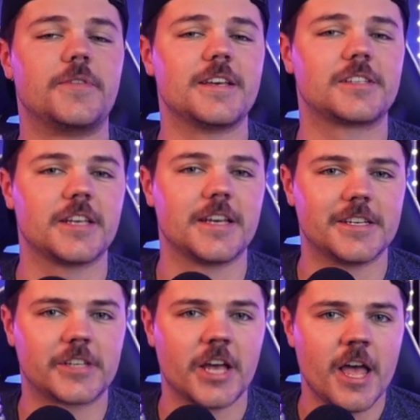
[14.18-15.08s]
This
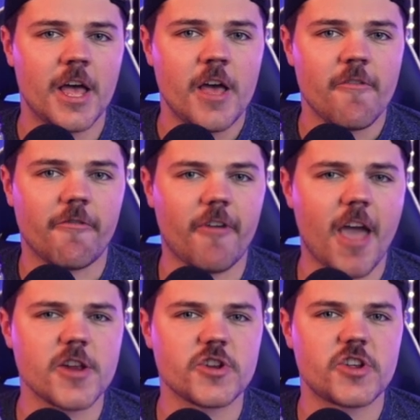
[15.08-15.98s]
is
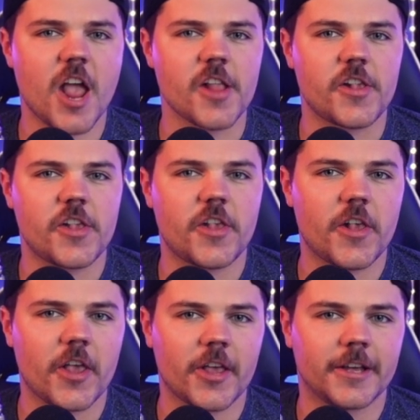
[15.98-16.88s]

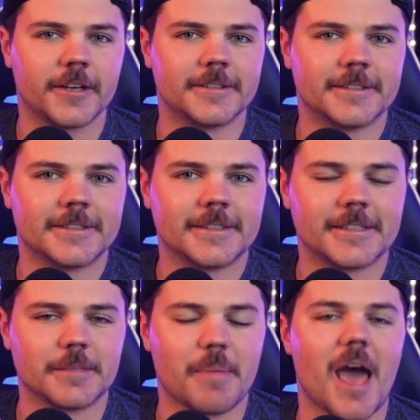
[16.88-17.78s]
Vengeance.
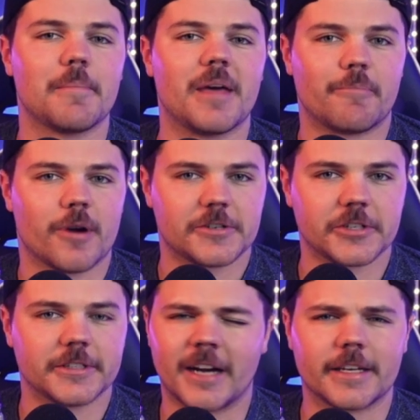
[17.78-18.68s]
It's a Batman
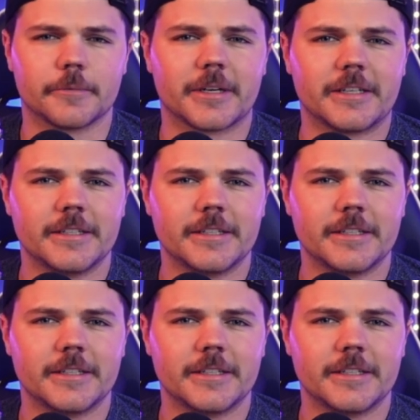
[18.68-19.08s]
impression, not a good one.